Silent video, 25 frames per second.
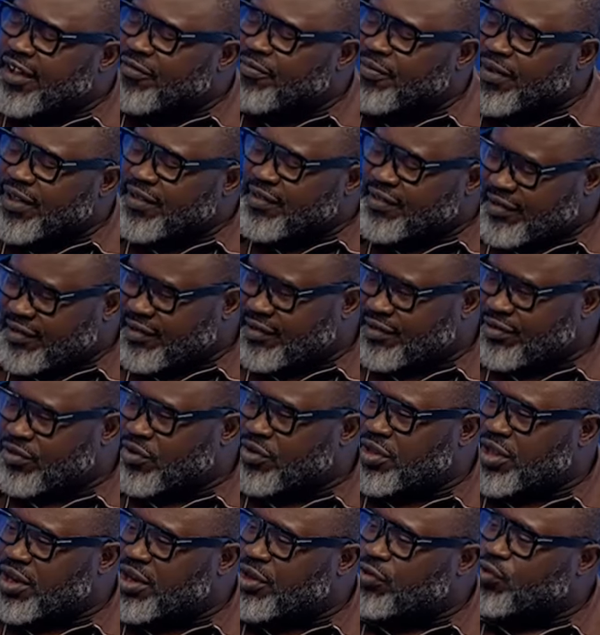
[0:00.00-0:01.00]
since, on the
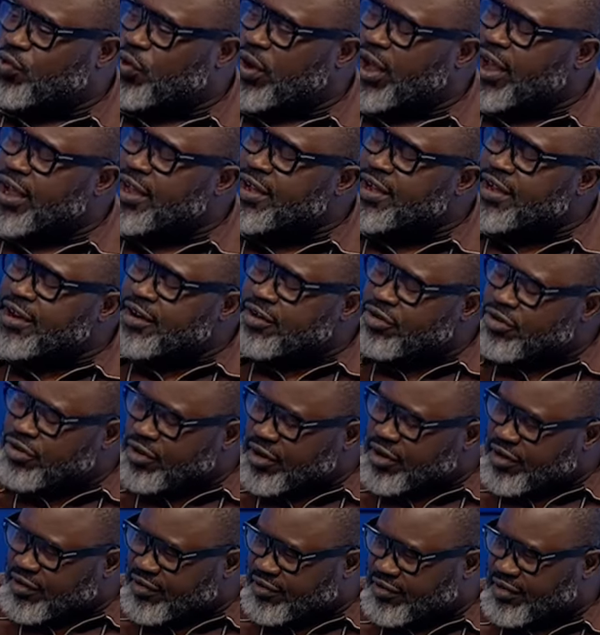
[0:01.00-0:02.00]
need to
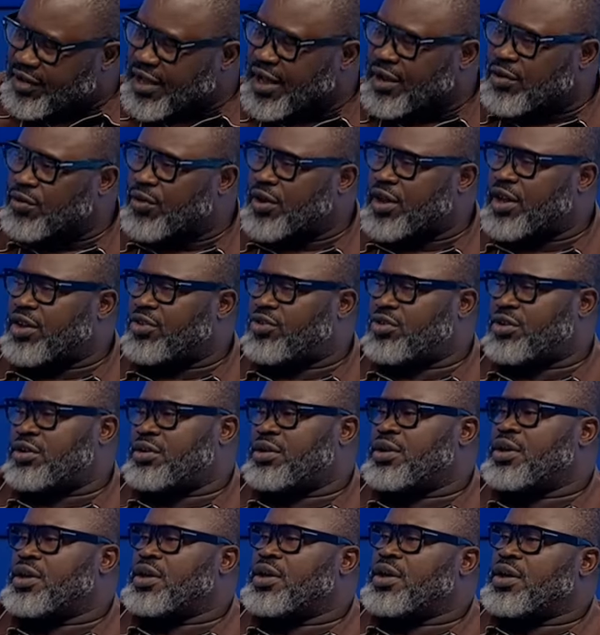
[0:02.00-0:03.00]
increase the allocation
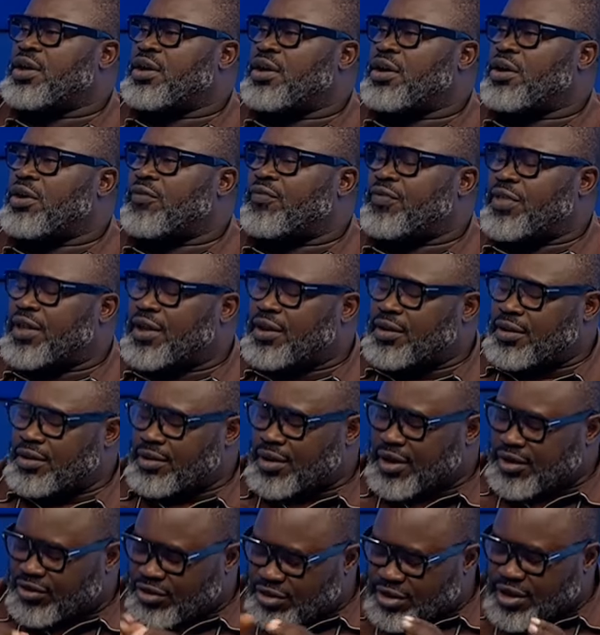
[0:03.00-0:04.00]
of the
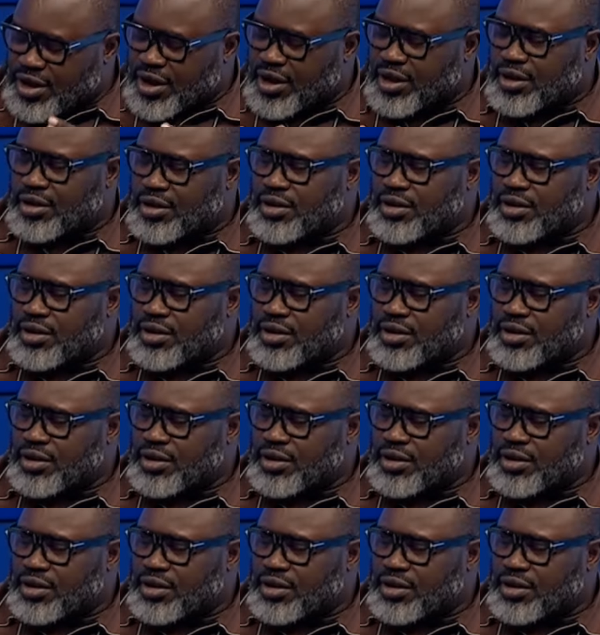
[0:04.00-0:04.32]
national